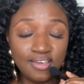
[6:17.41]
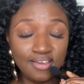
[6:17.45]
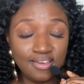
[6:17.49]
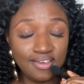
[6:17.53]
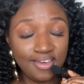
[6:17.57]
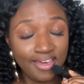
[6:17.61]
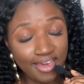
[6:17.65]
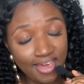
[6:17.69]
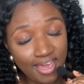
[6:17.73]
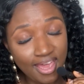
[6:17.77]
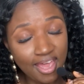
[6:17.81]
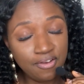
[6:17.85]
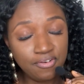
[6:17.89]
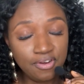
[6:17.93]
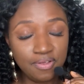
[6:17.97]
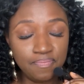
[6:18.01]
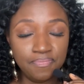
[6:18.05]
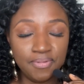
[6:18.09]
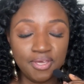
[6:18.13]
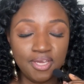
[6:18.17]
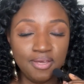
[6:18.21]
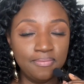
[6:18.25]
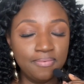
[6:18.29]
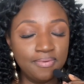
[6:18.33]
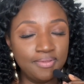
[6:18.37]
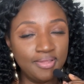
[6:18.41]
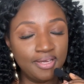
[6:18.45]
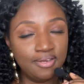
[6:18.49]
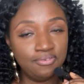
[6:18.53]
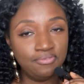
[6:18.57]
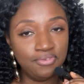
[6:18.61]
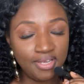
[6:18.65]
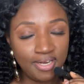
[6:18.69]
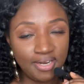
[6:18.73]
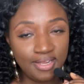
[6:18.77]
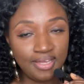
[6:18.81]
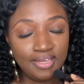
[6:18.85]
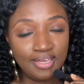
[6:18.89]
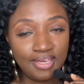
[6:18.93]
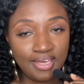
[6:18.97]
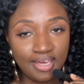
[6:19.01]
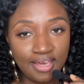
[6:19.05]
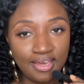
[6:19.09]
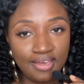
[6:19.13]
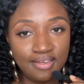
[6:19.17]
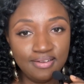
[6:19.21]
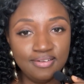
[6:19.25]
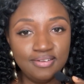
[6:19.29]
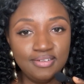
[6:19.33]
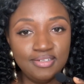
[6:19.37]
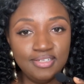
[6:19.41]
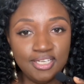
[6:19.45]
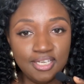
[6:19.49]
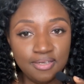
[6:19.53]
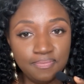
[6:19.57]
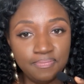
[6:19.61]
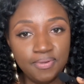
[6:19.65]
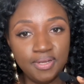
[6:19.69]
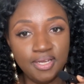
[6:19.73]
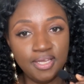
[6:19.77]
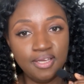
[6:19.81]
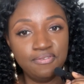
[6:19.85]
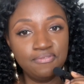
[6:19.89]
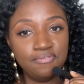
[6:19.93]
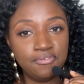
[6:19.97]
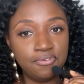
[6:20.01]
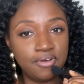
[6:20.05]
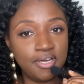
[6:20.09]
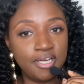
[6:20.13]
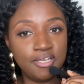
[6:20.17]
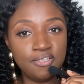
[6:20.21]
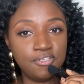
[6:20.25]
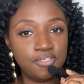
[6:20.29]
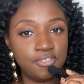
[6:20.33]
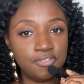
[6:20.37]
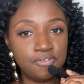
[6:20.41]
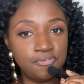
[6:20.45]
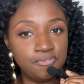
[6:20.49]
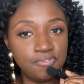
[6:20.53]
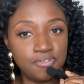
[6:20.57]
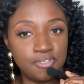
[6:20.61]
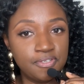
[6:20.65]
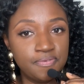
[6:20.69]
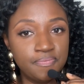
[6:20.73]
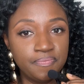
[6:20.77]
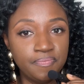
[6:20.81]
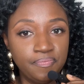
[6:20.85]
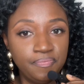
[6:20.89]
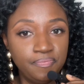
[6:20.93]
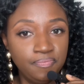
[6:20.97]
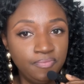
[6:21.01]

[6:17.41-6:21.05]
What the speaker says: caring people that really care deeply for our children,